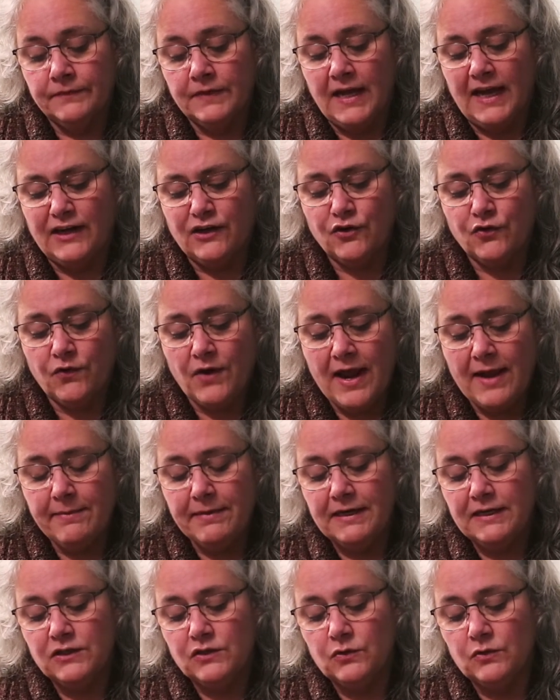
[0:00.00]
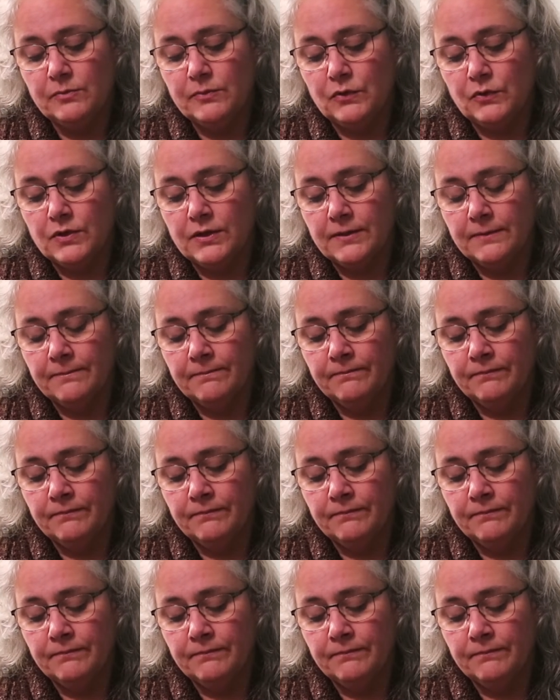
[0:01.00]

and cram it into a book.